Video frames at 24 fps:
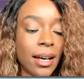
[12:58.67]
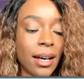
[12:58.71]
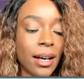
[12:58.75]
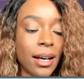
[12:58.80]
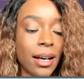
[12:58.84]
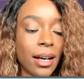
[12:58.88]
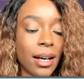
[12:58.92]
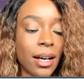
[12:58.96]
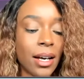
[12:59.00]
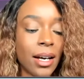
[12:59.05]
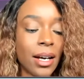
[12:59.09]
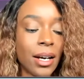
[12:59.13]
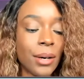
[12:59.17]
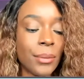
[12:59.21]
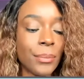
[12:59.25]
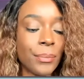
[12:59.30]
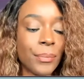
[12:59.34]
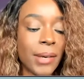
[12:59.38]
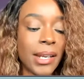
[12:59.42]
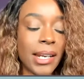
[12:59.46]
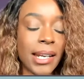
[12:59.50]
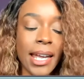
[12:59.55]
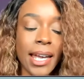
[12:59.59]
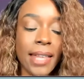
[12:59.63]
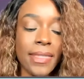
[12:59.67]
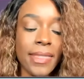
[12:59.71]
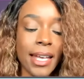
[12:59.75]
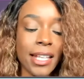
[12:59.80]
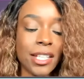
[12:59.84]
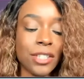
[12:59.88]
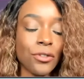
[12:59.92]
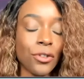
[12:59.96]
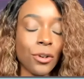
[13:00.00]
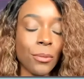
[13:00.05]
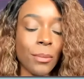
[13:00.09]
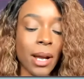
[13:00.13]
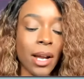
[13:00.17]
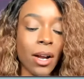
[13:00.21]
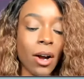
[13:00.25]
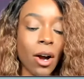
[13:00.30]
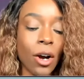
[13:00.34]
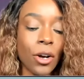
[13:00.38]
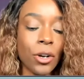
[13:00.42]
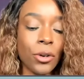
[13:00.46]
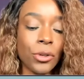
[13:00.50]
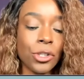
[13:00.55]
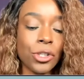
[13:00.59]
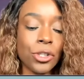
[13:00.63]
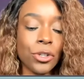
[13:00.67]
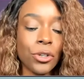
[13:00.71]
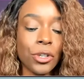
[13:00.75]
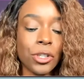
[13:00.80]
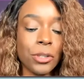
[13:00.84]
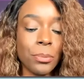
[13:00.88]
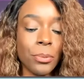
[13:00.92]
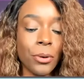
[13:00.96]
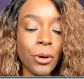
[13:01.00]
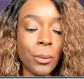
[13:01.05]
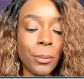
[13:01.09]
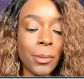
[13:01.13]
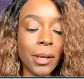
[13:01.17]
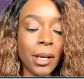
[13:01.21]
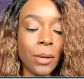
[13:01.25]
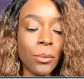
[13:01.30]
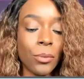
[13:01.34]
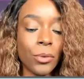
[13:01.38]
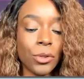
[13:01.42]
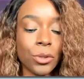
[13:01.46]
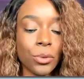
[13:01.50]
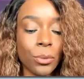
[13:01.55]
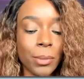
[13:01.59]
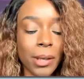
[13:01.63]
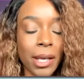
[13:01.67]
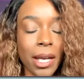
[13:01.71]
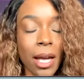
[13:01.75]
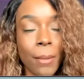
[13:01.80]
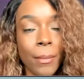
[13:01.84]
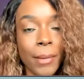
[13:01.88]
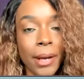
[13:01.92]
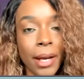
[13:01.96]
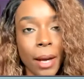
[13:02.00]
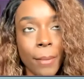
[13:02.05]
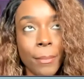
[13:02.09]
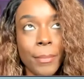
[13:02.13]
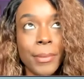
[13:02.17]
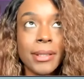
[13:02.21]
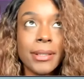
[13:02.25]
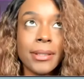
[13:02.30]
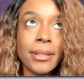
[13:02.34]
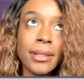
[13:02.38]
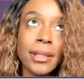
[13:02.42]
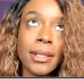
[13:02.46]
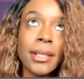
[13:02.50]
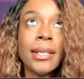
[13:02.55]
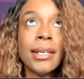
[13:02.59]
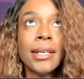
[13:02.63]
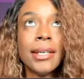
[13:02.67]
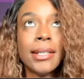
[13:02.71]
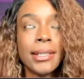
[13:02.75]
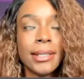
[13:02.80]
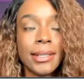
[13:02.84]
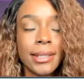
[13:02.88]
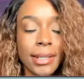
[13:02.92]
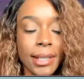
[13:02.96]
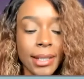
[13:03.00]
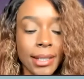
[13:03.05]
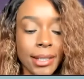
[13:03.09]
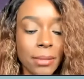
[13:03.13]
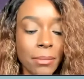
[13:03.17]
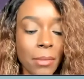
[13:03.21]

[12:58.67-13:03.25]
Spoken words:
And again, that's for my auto insurance premium, which will be coming up in 6